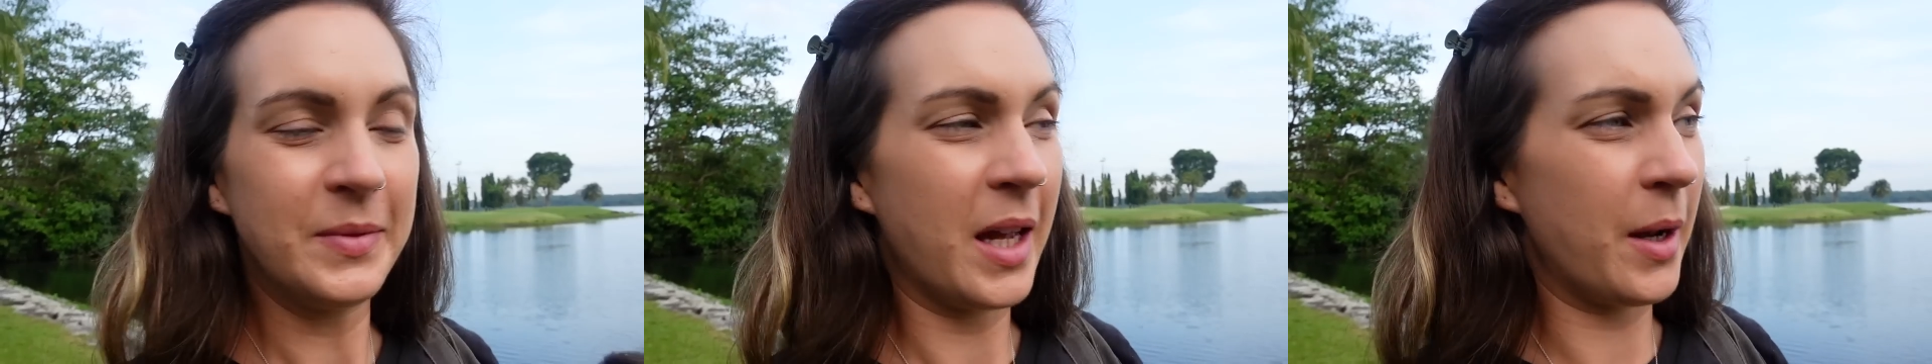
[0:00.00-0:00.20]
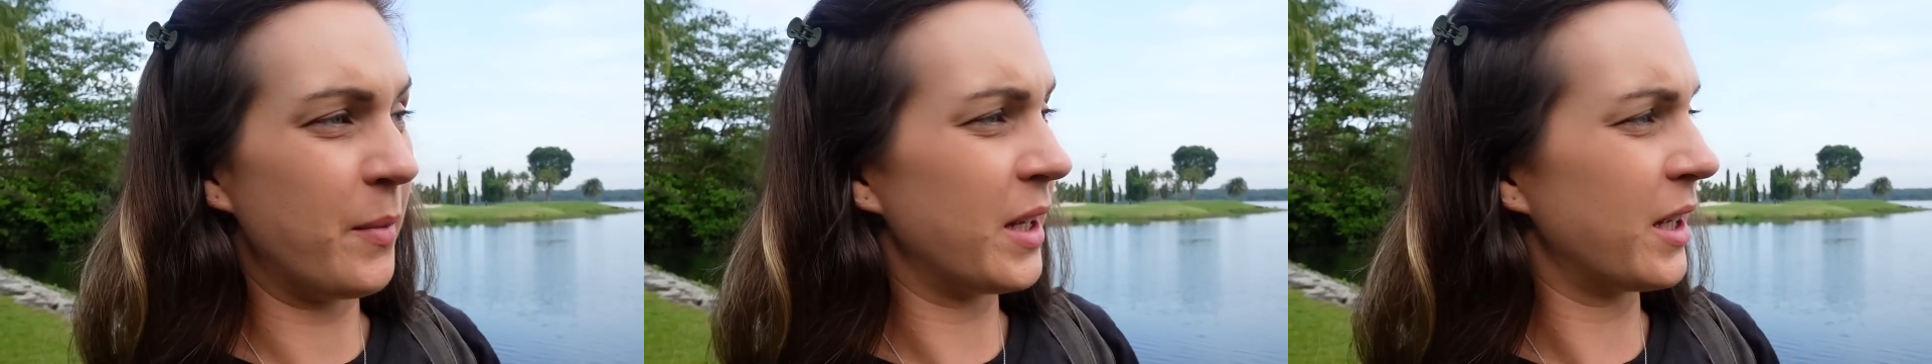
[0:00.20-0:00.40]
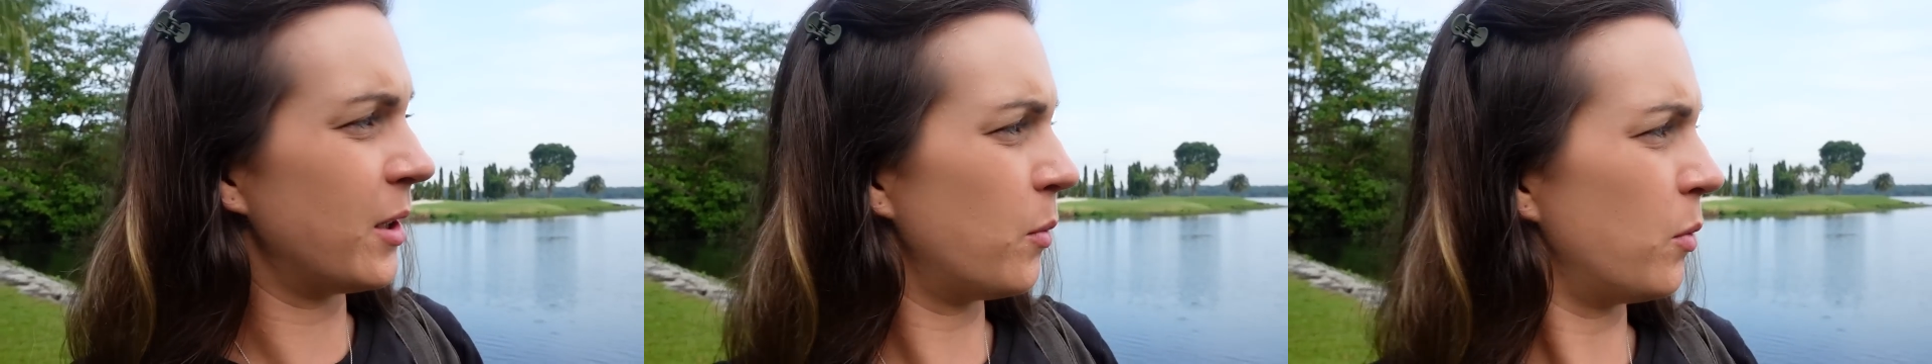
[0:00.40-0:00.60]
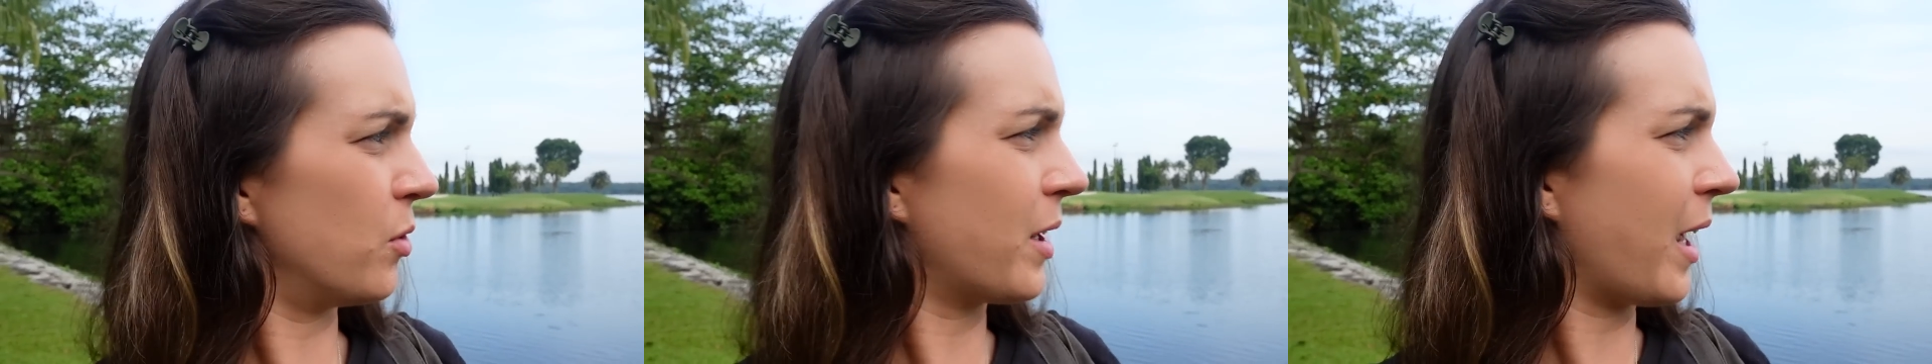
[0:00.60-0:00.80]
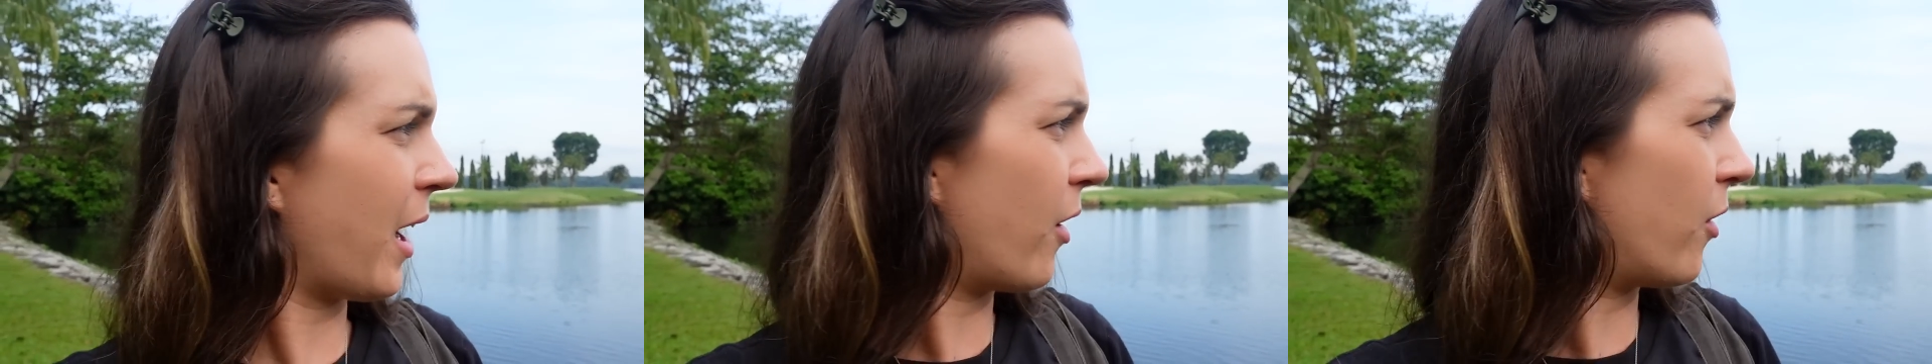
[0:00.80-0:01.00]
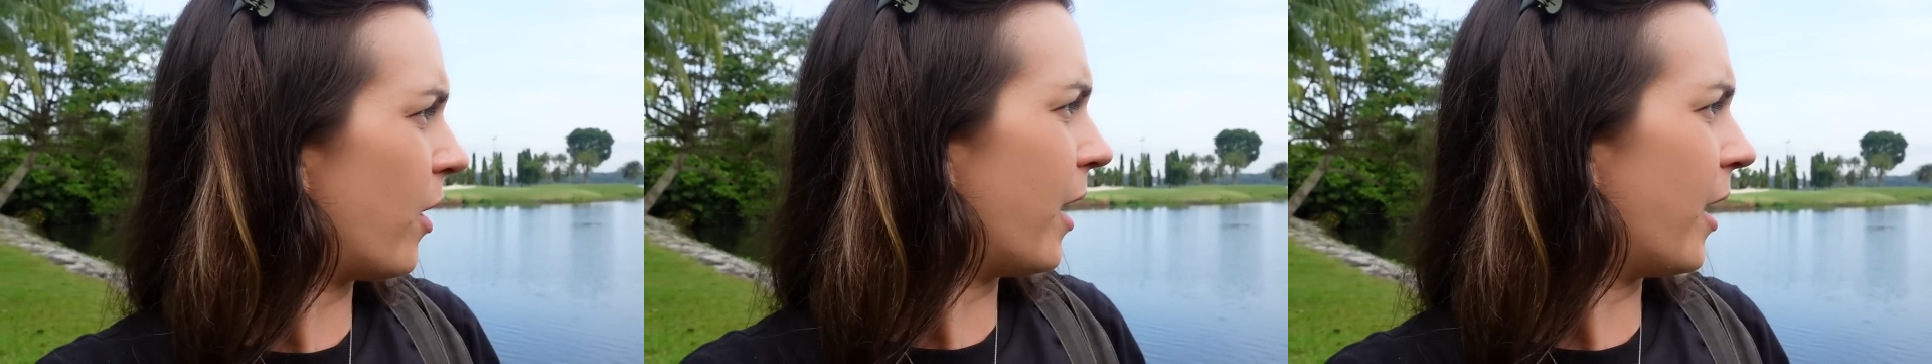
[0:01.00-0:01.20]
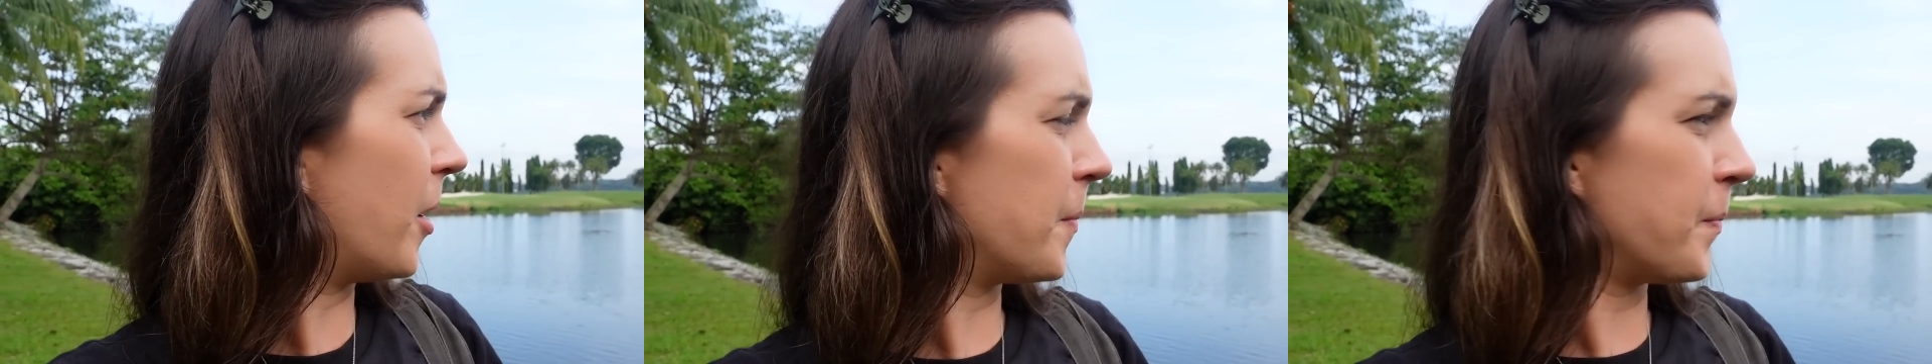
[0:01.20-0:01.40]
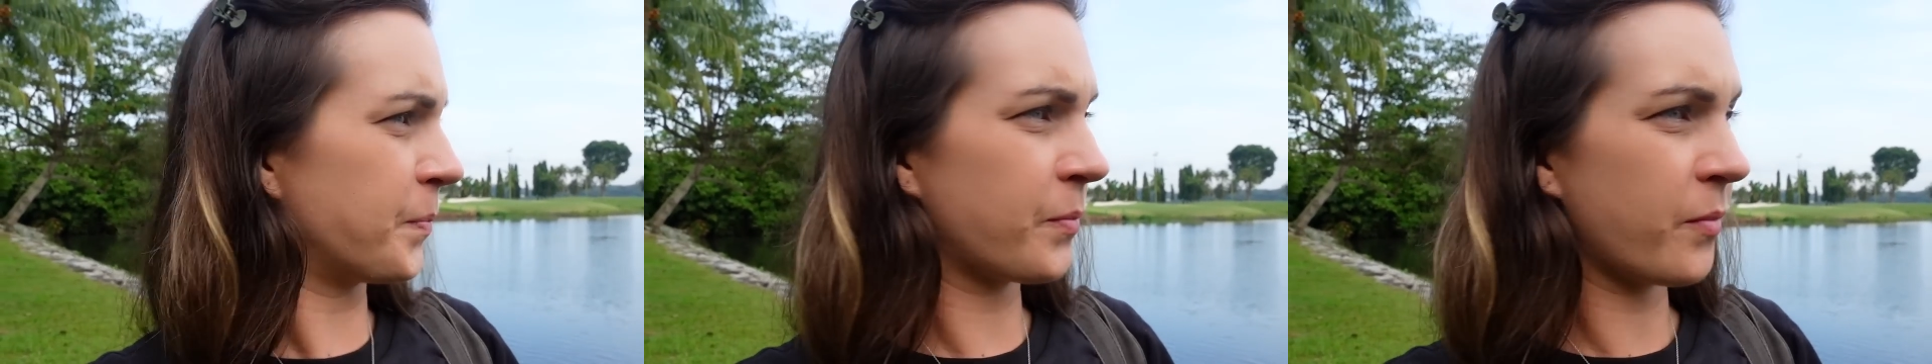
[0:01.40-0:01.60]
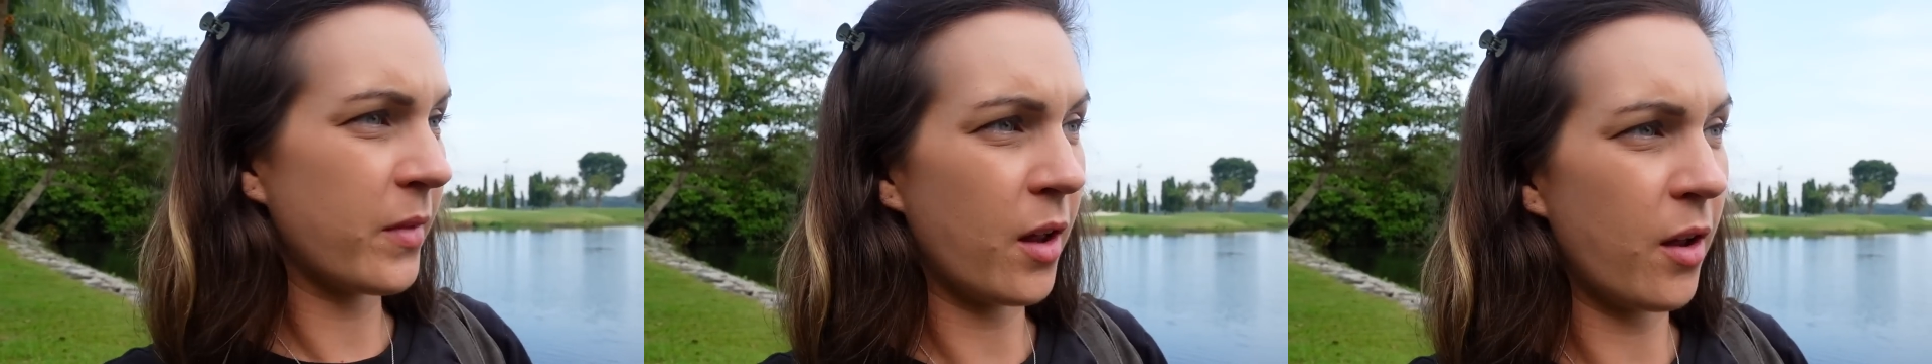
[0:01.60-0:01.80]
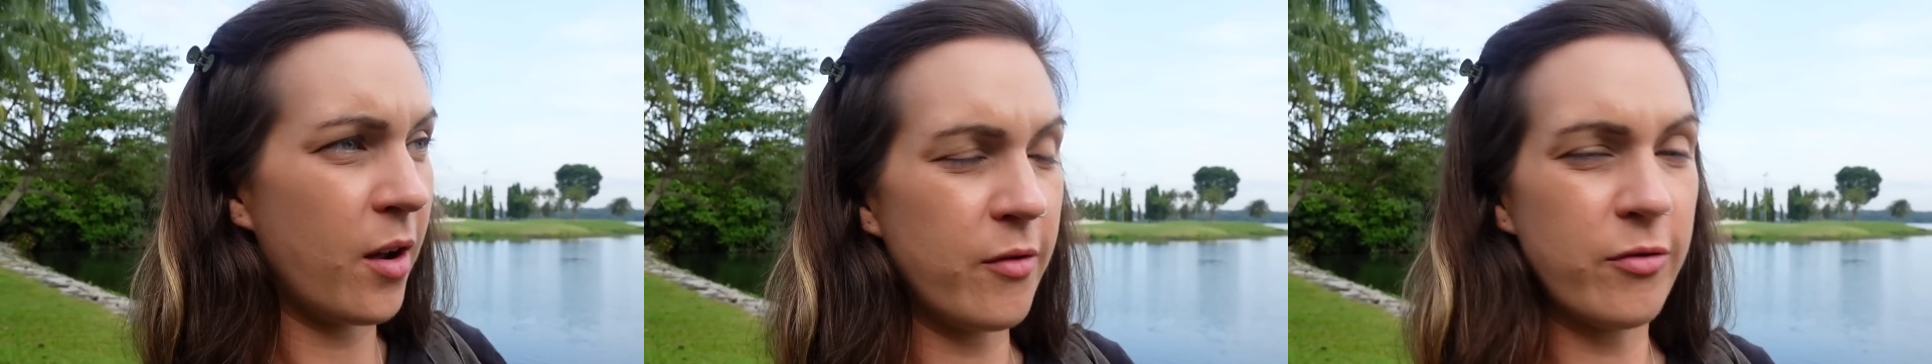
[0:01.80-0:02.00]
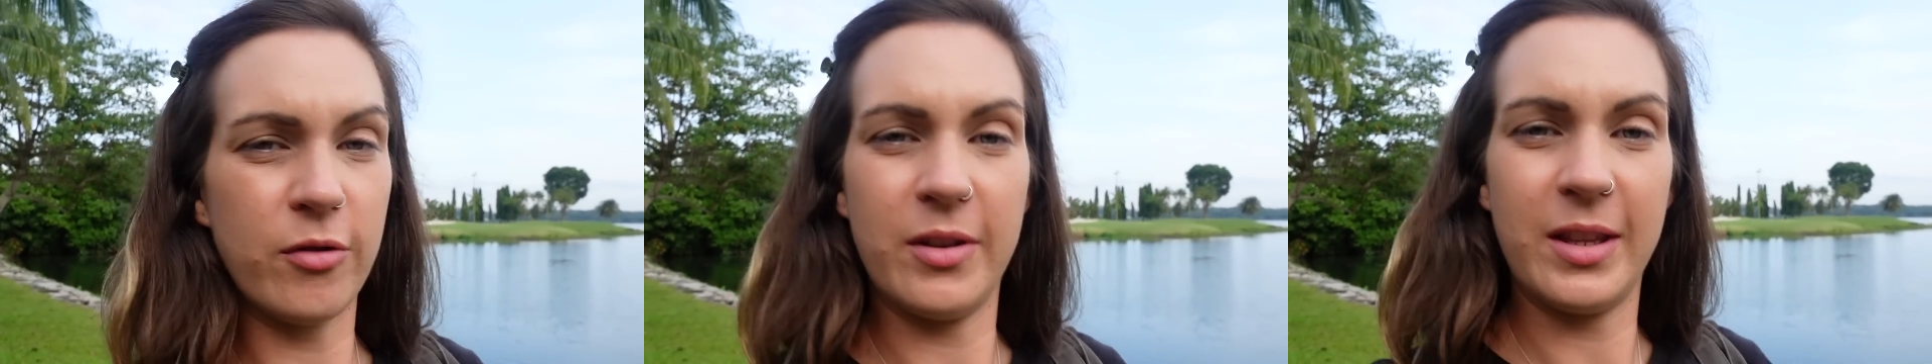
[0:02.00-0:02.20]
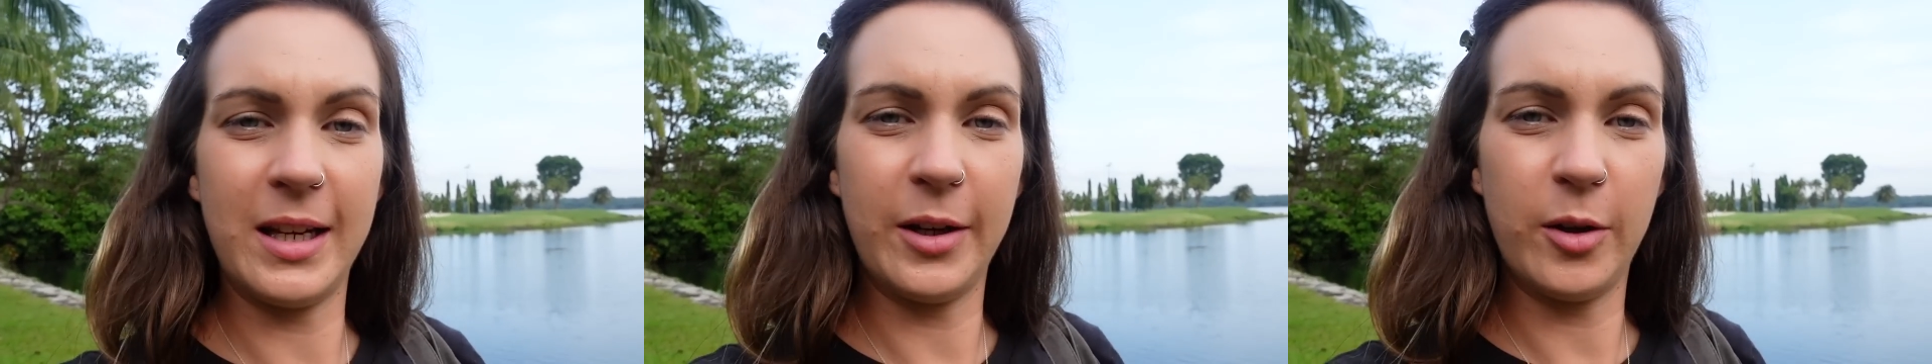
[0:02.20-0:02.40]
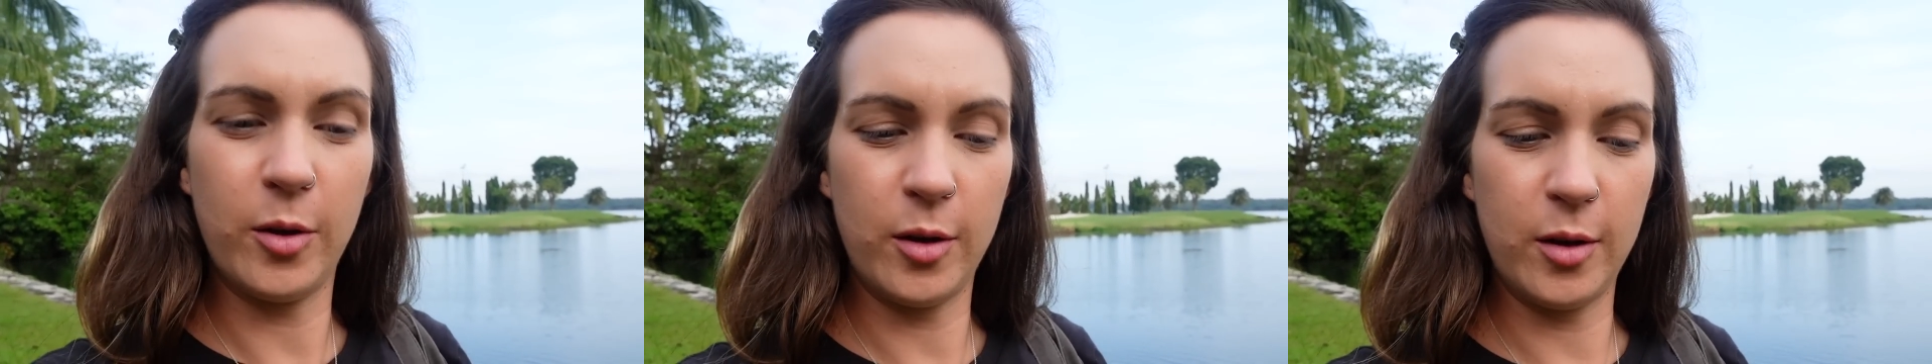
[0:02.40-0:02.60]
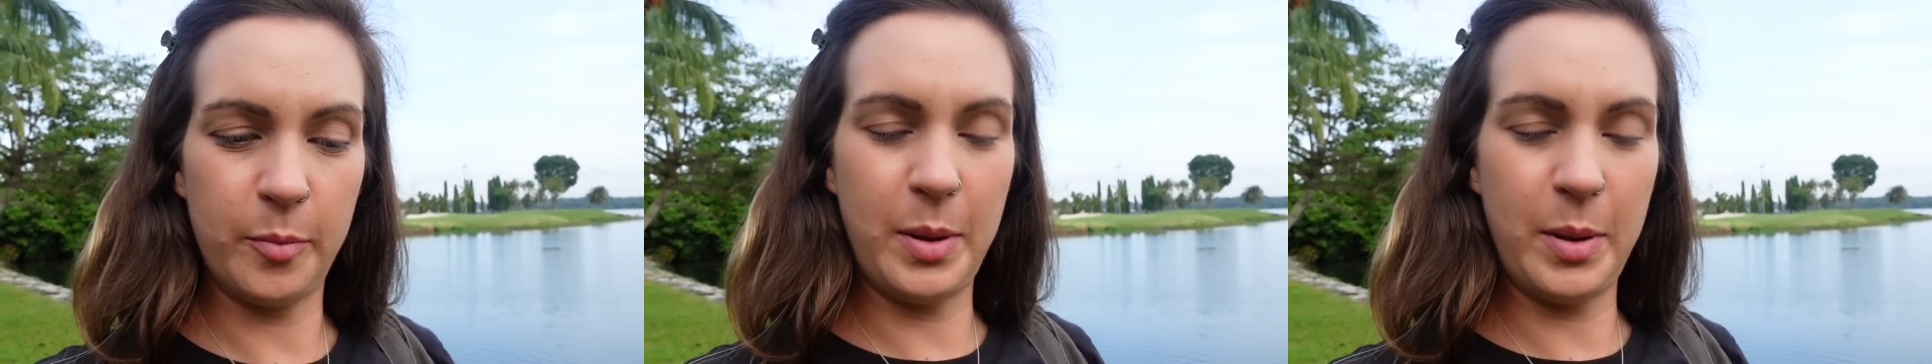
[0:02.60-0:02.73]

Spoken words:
we're going to walk out over on the little